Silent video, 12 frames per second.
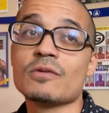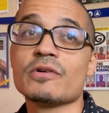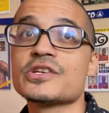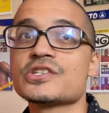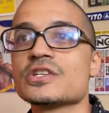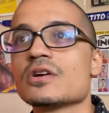
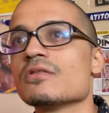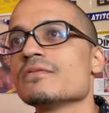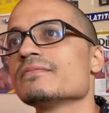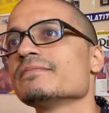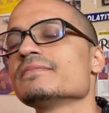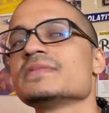which, you
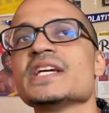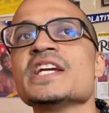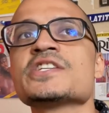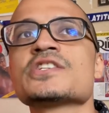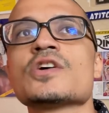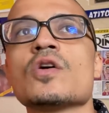know, to
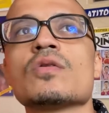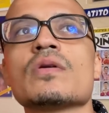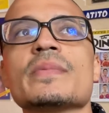each his own.